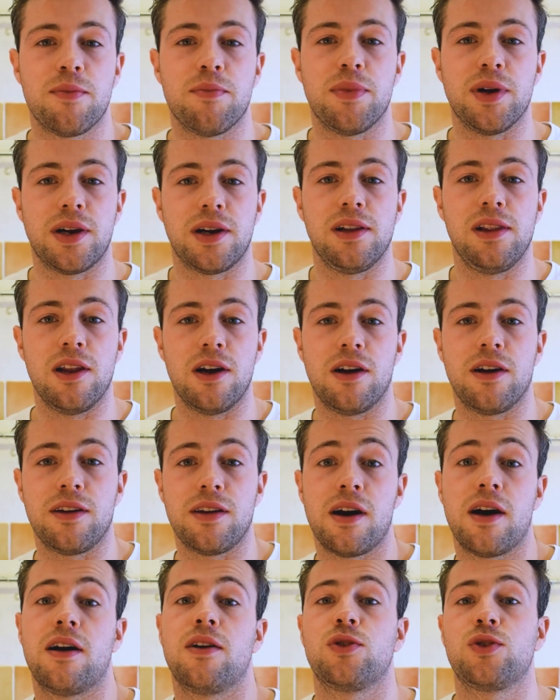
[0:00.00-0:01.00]
Better learn
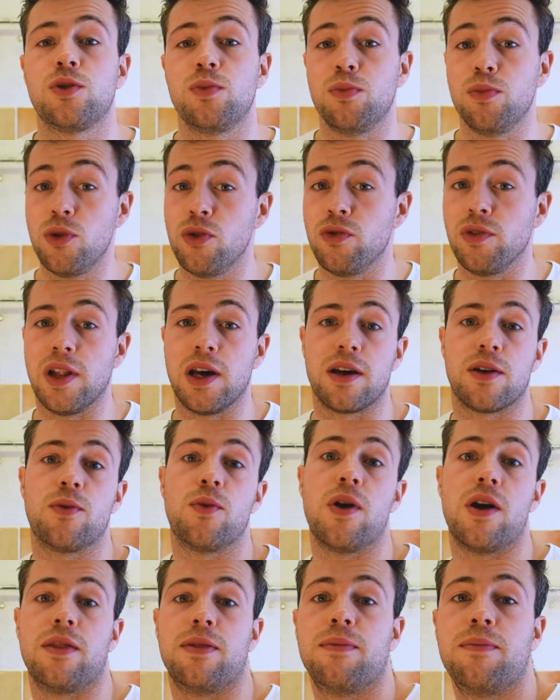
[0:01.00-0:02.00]
how to move like
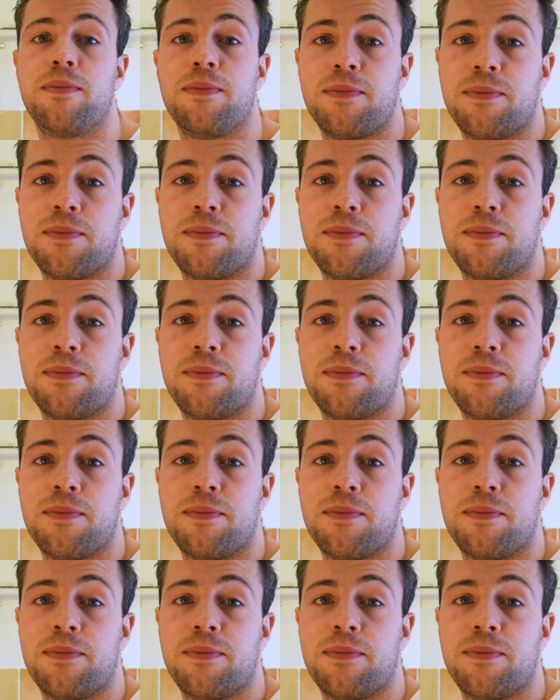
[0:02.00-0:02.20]
one.